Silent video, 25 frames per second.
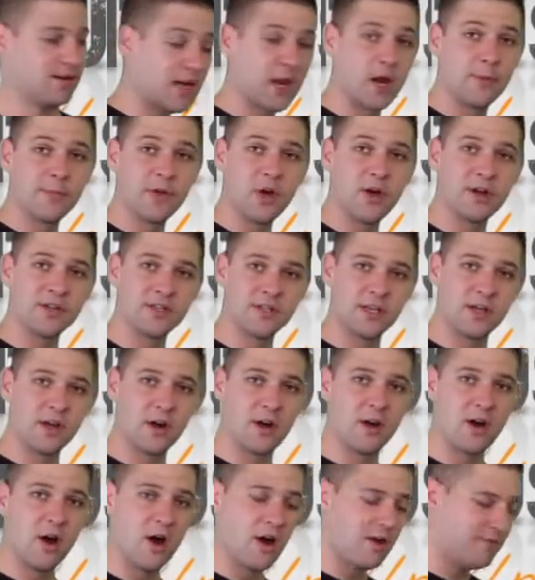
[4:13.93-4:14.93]
and I'm going to
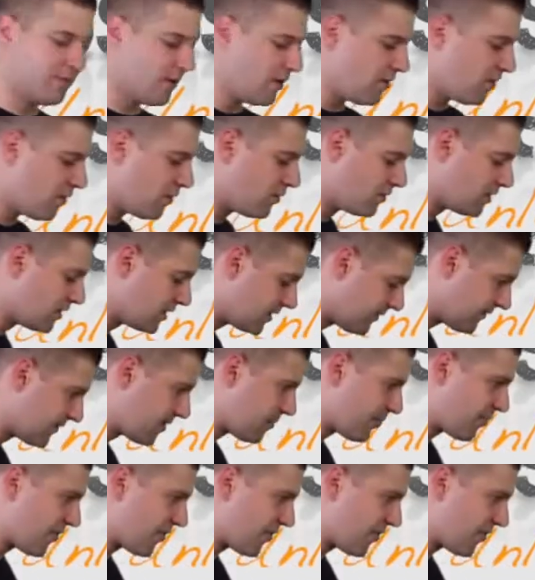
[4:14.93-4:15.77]
go over all of the